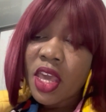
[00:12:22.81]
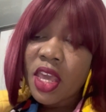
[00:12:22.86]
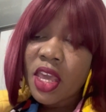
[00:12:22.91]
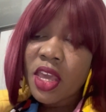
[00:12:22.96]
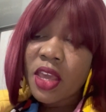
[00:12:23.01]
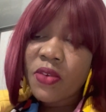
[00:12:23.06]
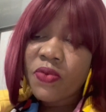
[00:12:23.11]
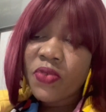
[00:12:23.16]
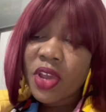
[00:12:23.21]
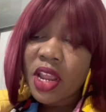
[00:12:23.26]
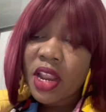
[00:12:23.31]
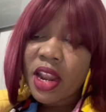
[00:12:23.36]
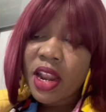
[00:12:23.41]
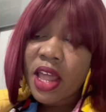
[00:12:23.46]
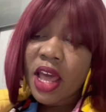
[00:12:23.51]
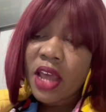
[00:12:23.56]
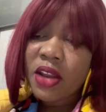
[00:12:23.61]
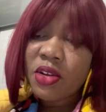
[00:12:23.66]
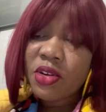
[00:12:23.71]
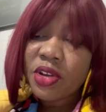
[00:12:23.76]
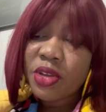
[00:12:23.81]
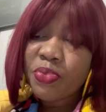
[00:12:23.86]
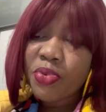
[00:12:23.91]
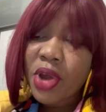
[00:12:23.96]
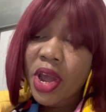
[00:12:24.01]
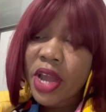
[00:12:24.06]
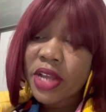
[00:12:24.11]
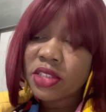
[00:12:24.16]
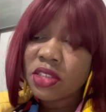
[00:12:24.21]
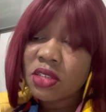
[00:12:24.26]
If a lottery
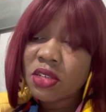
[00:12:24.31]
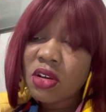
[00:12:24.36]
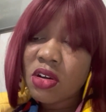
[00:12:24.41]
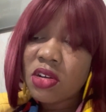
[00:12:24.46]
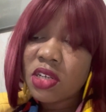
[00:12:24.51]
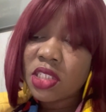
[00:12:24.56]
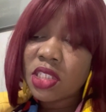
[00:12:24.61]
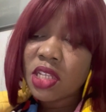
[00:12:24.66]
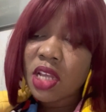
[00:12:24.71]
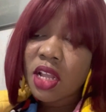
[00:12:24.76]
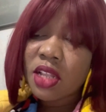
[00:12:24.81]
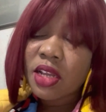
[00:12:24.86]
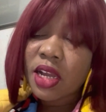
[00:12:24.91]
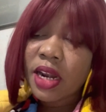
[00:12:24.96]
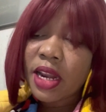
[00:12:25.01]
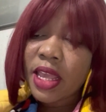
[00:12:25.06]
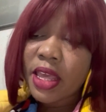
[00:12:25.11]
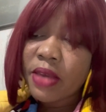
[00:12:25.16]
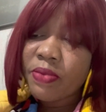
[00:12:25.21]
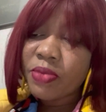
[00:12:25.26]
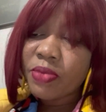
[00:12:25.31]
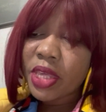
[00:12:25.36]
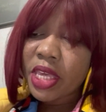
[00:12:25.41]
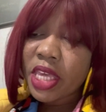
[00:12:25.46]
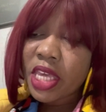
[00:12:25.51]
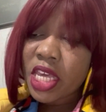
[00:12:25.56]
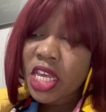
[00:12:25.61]
prize goes unclaimed,